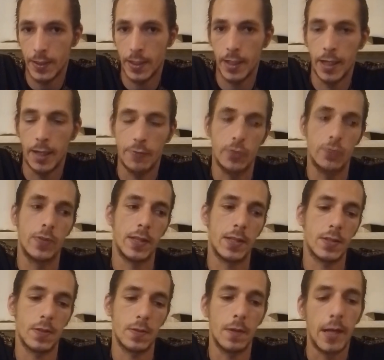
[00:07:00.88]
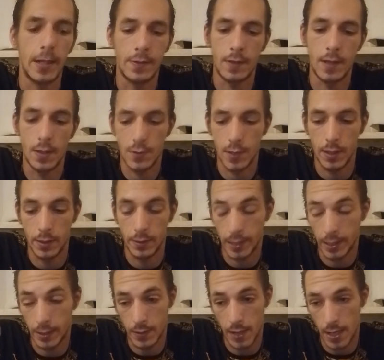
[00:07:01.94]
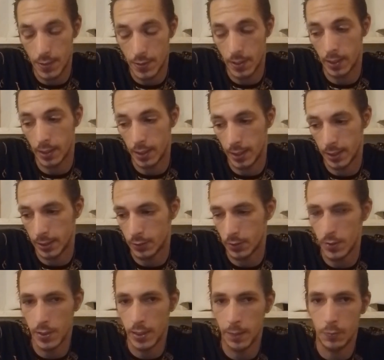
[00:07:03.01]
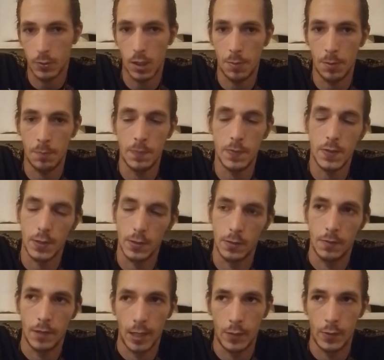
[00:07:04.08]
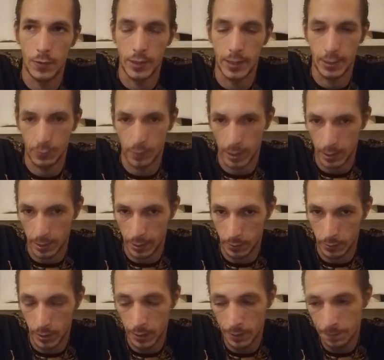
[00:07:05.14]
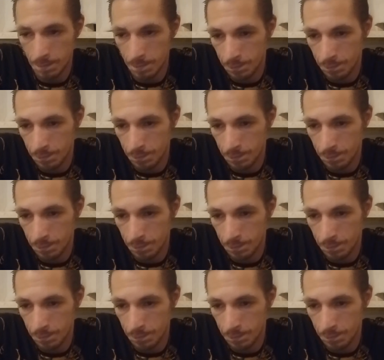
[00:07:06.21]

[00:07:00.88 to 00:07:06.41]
that I have to fix, and it's an electricity problem. So I will dig into that later on.